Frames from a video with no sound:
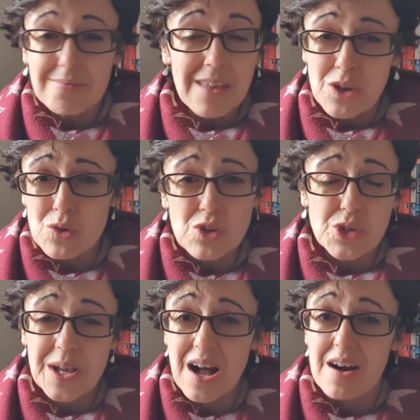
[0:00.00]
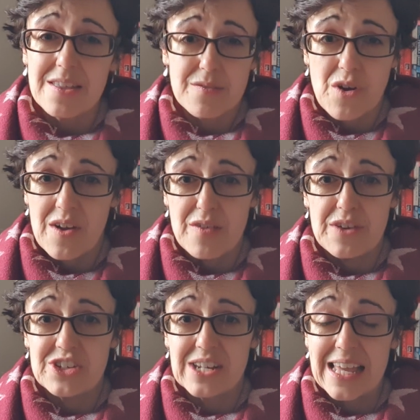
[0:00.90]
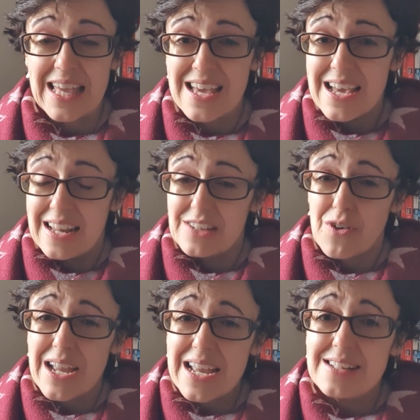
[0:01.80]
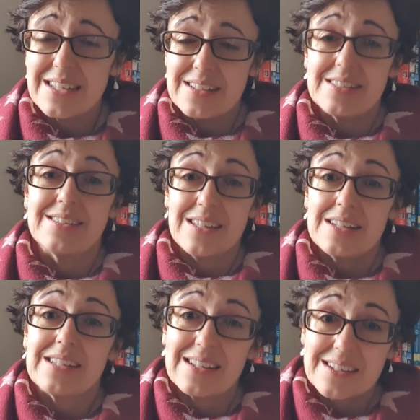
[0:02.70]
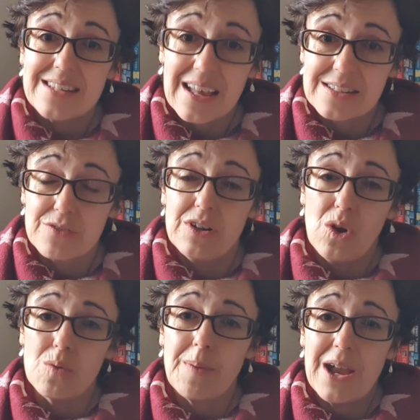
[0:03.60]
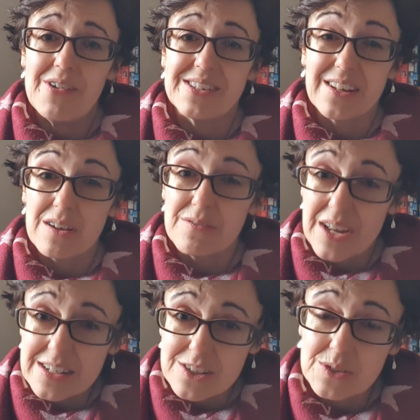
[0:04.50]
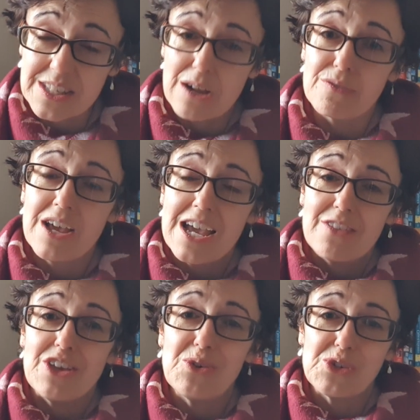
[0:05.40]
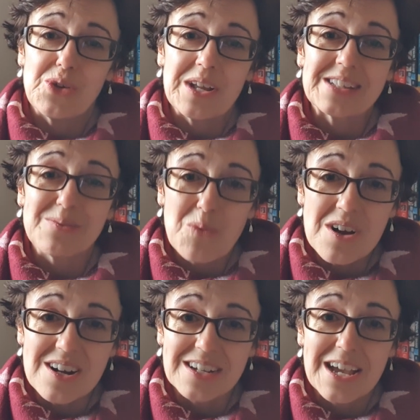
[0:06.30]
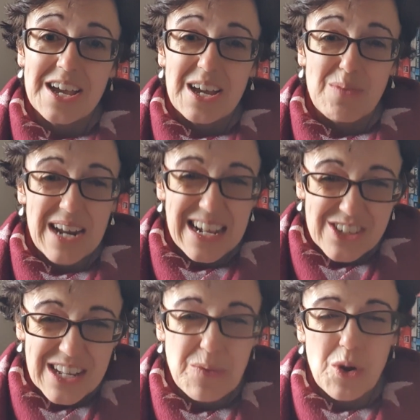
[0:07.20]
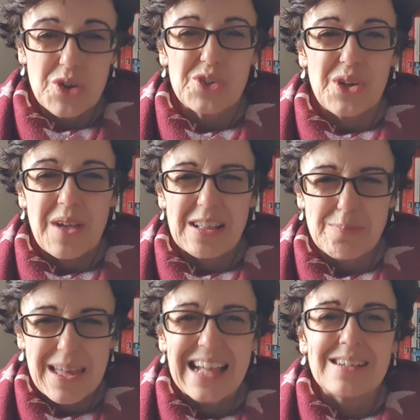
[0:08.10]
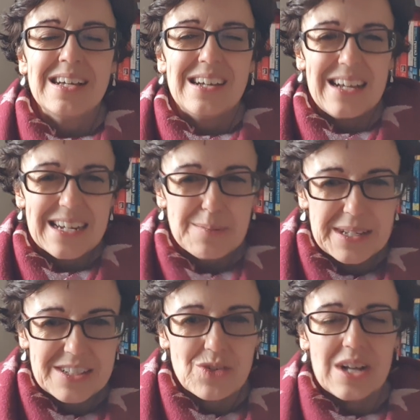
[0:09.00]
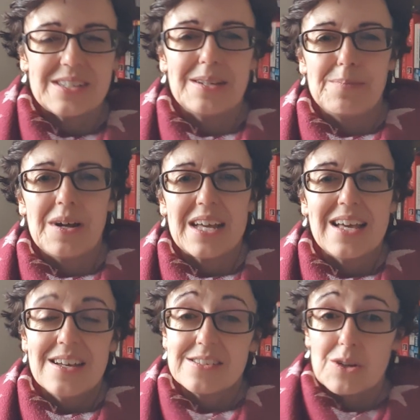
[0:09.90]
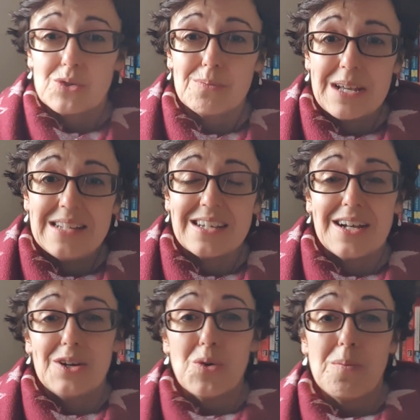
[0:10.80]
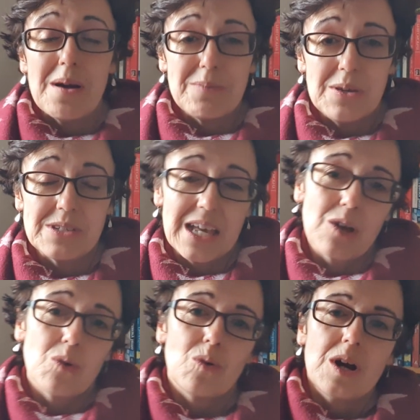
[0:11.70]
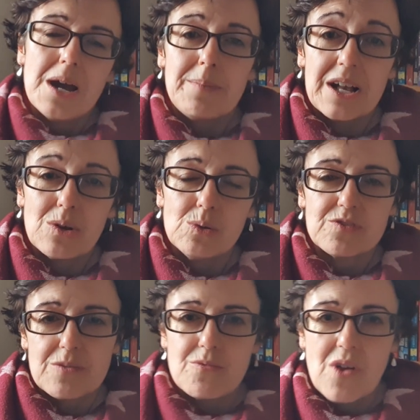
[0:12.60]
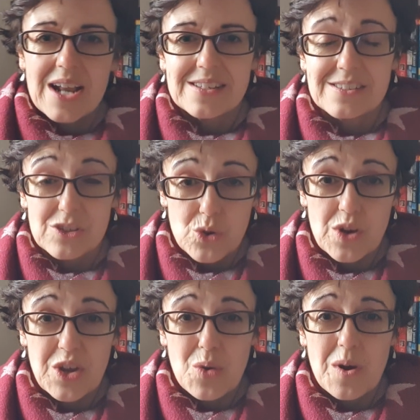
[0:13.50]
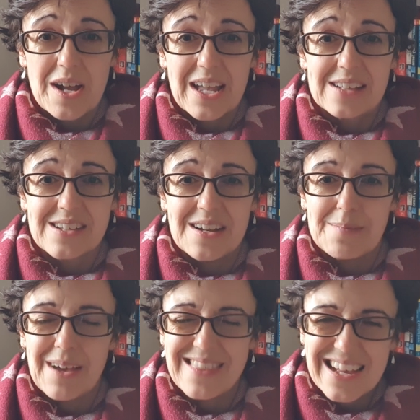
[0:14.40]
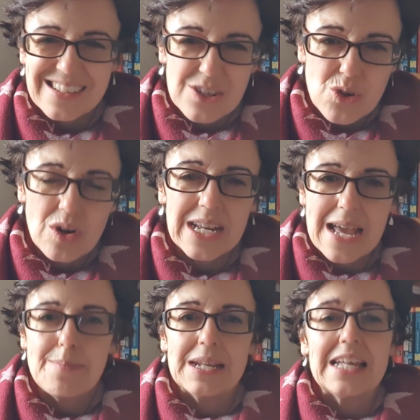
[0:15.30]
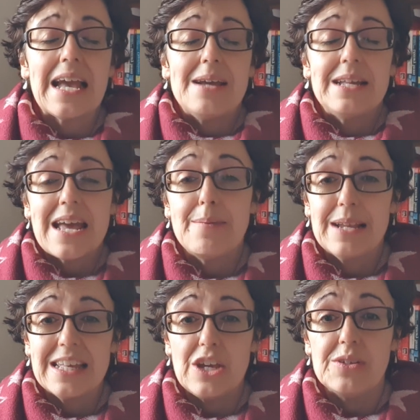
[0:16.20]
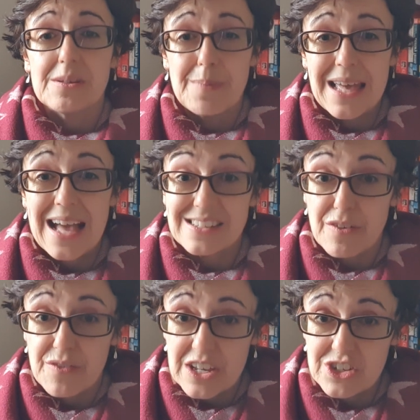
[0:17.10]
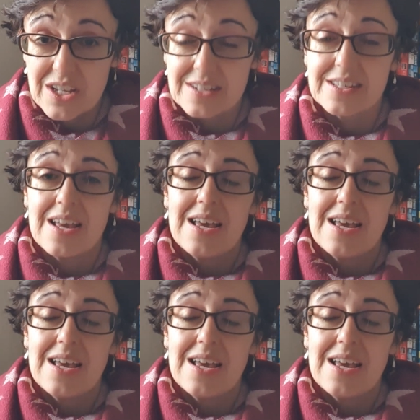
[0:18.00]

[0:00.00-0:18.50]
you're not doing either very efficiently. And it's very easy to sit at a desk for long periods and convince yourself that you're doing some work, when actually what you're doing is being a little bit distracted by social media or by music or by calls from friends during your working time. And that is not enabling you to be as efficient